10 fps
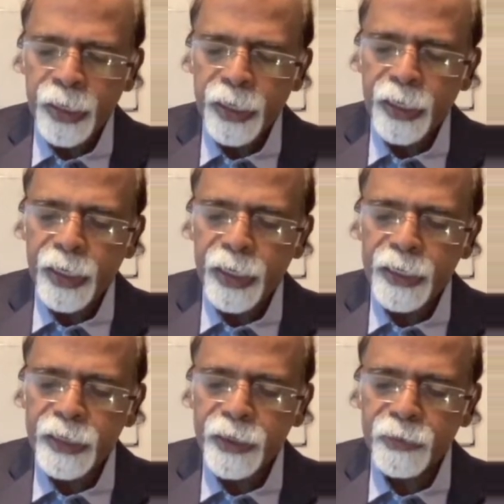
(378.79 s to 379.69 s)
it
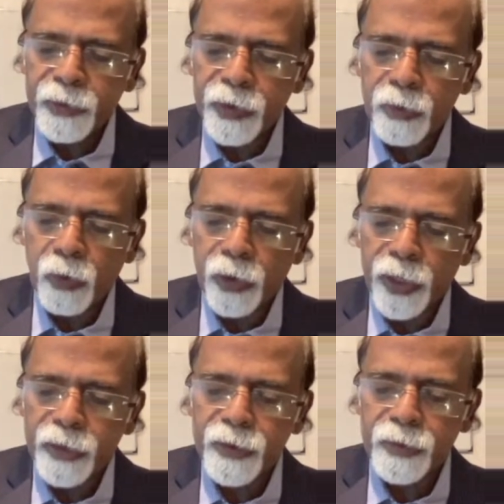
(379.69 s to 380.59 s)
arises from the
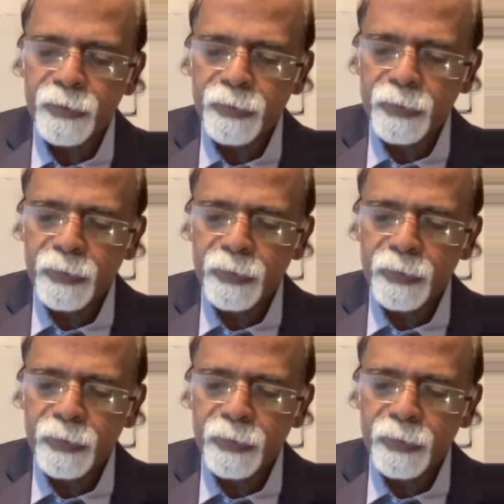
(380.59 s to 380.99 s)
cortex,